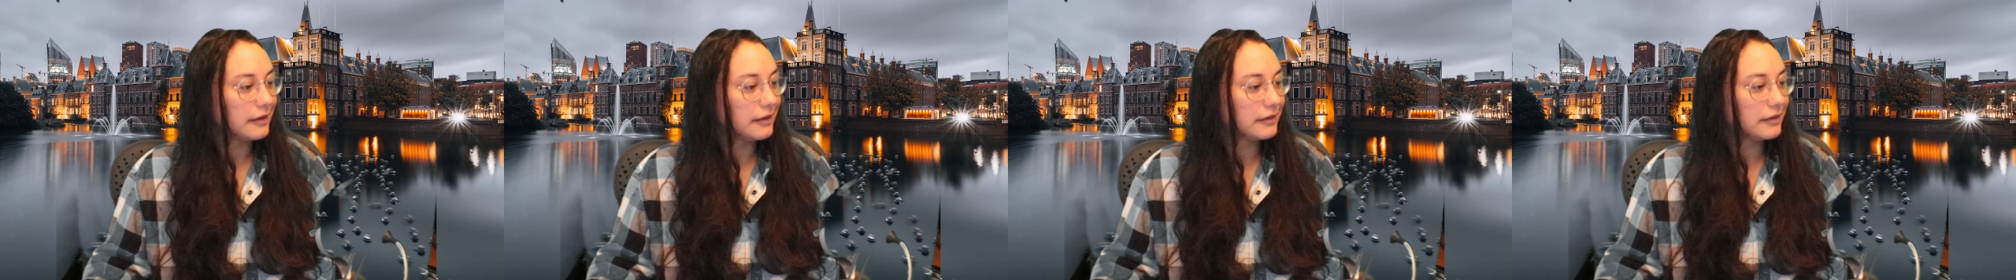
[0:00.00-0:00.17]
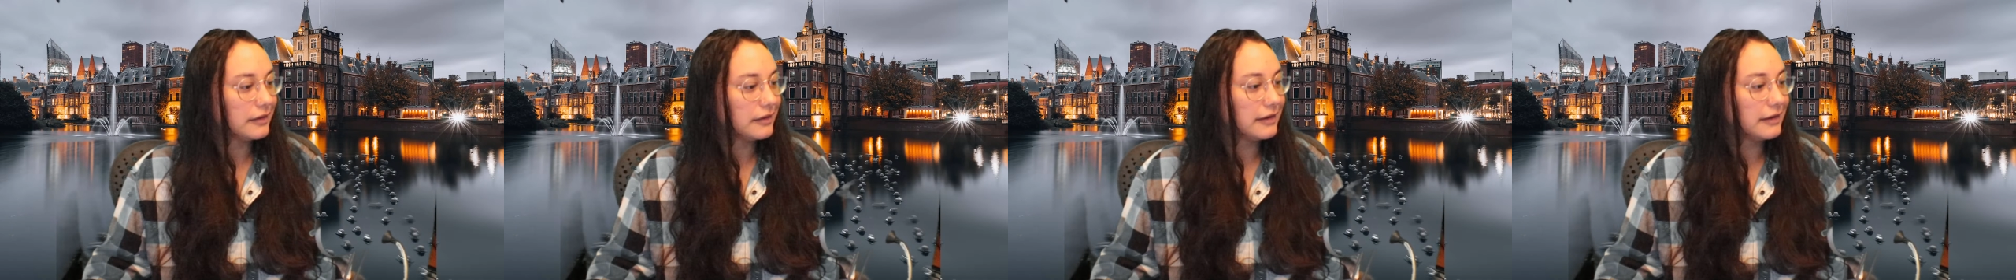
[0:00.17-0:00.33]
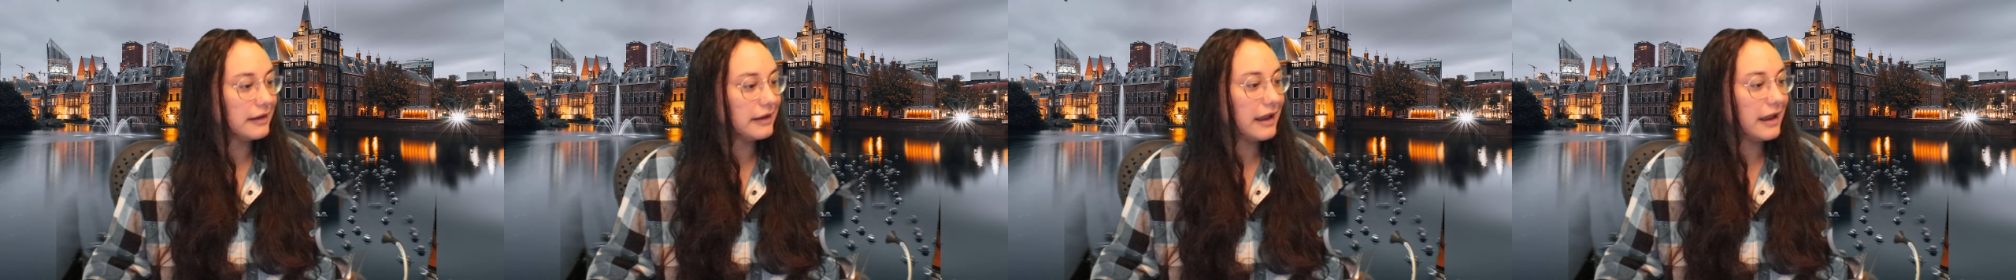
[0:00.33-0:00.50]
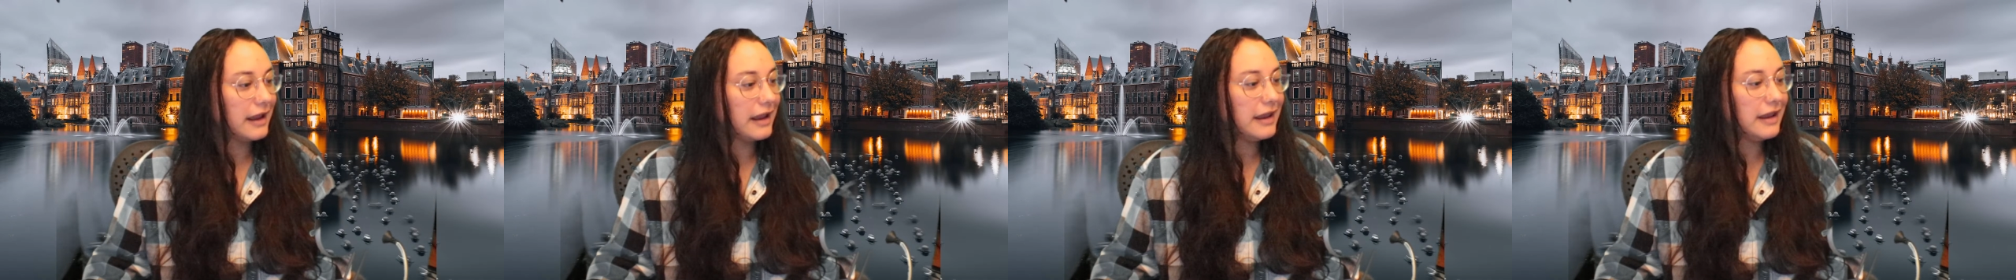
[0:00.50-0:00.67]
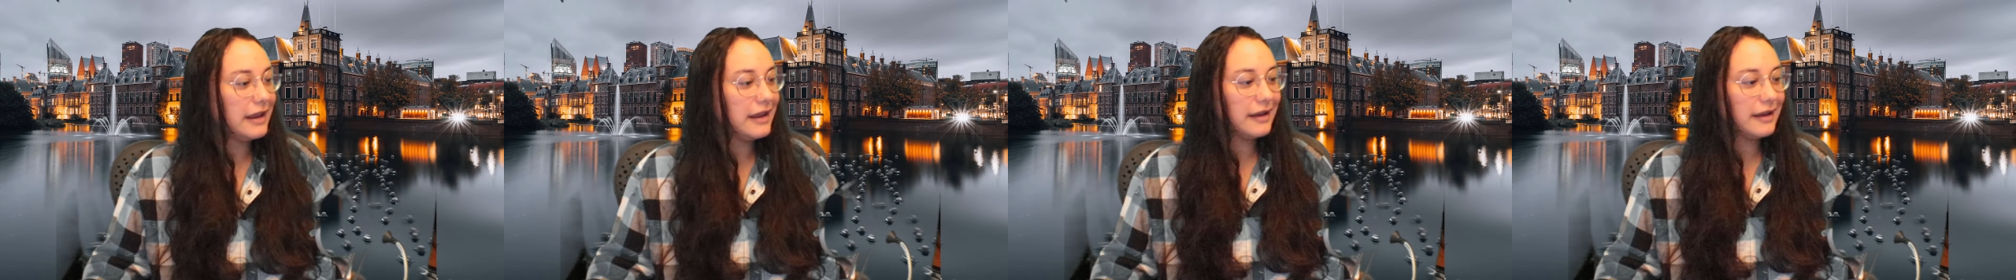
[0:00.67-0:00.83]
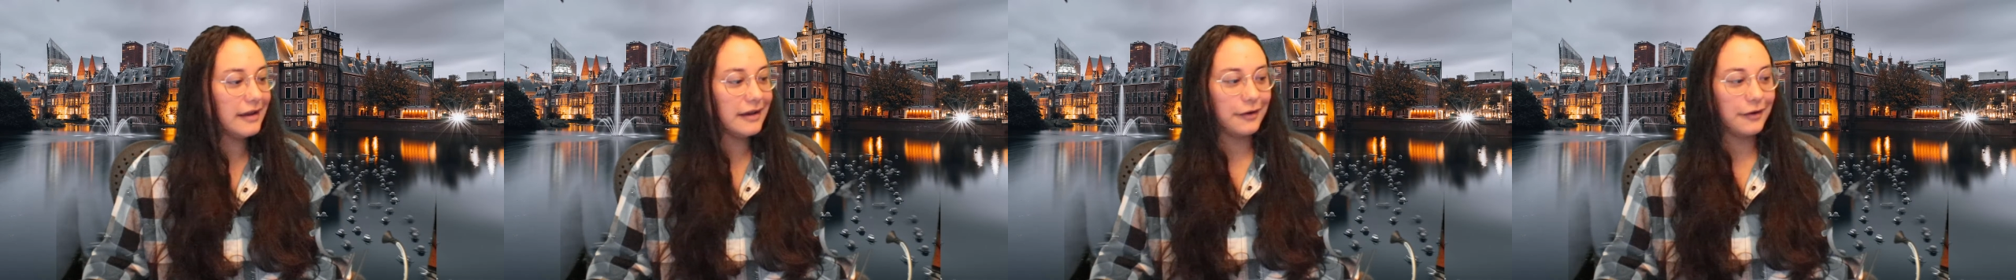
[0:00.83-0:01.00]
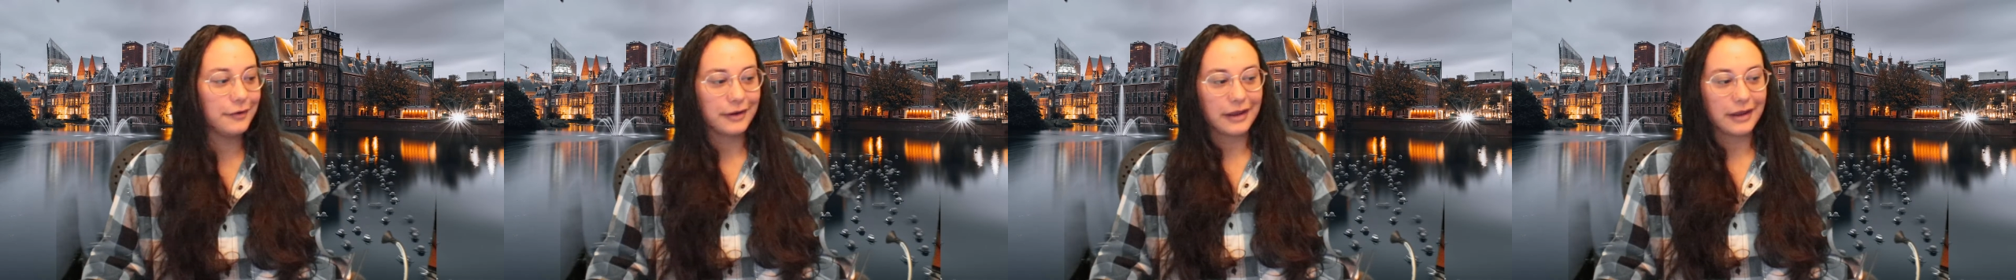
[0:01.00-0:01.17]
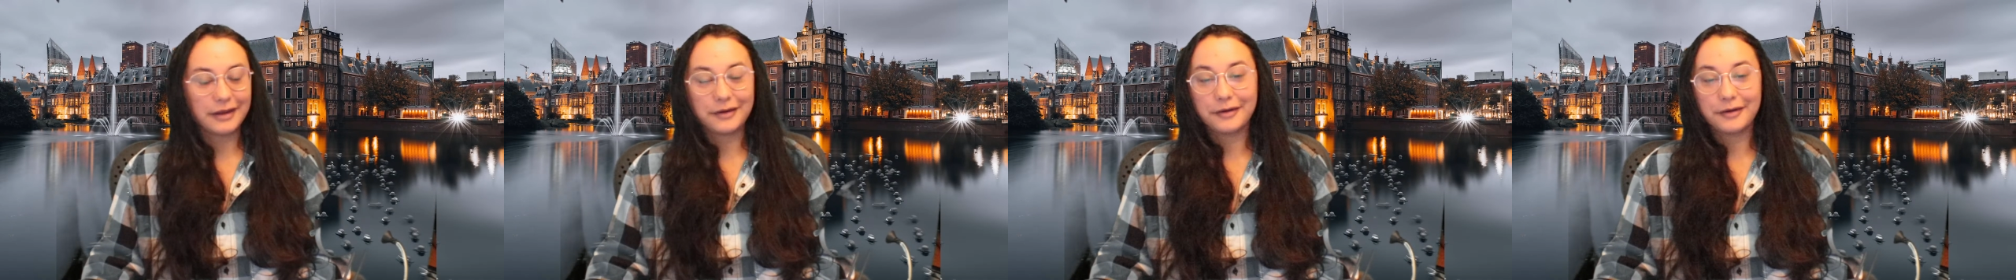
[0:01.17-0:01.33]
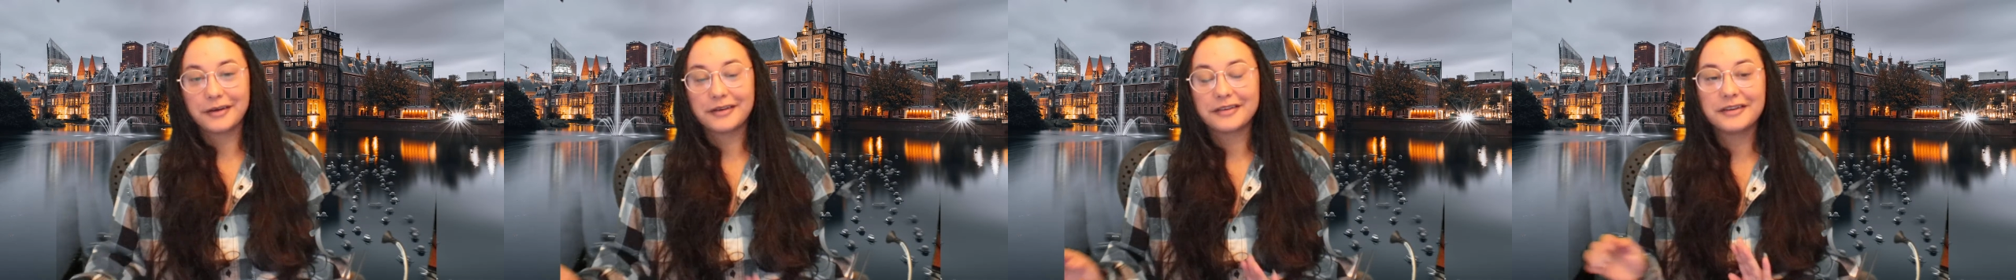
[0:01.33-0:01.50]
Today, okay,
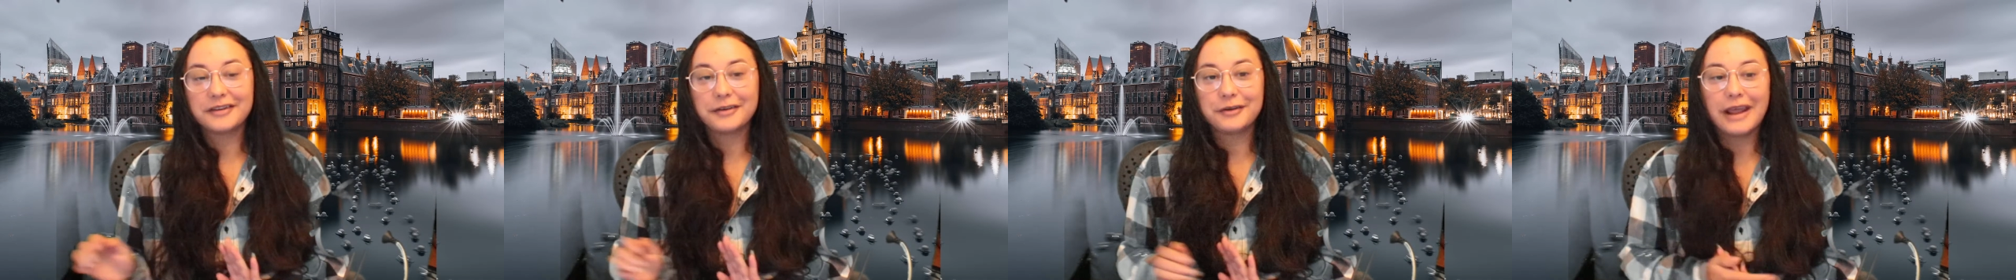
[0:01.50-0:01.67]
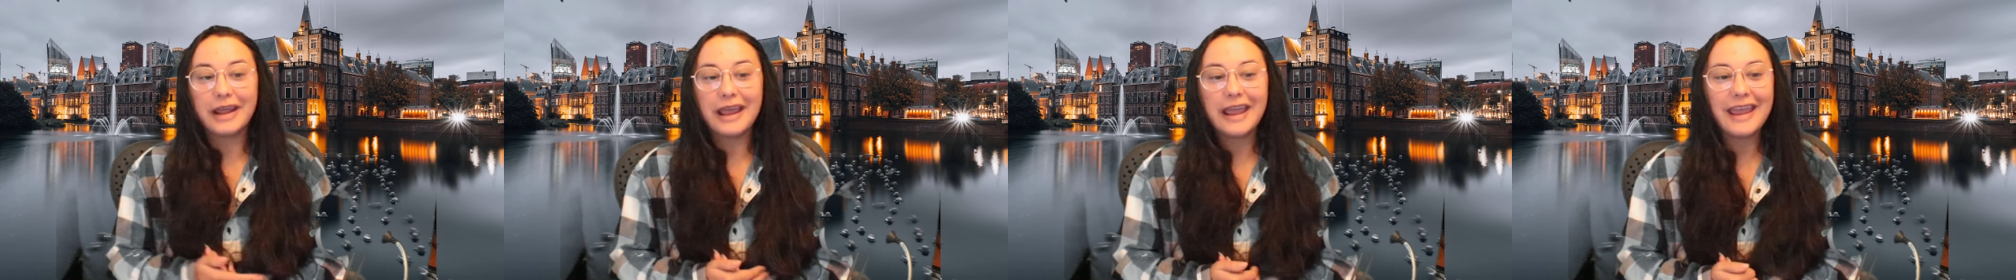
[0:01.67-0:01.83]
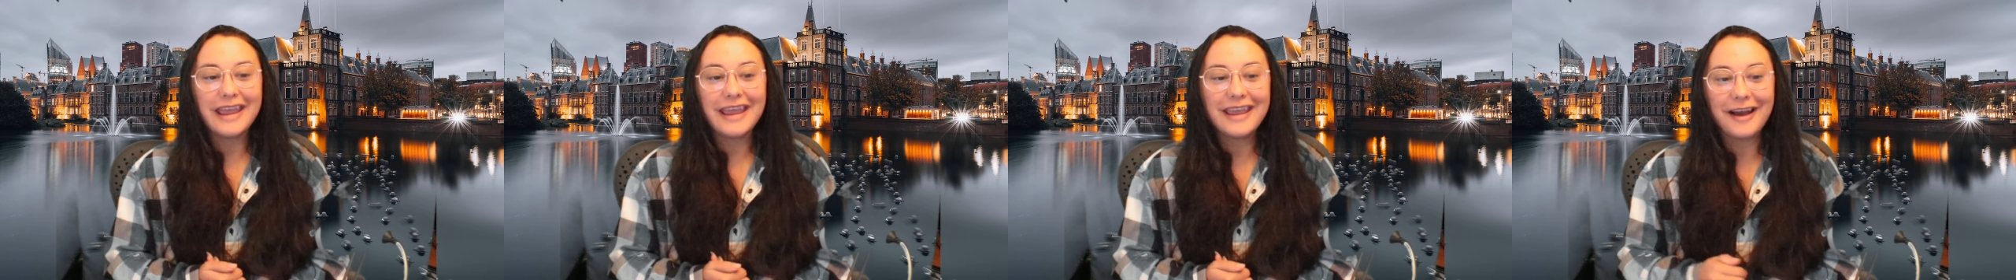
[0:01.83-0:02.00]
here. Today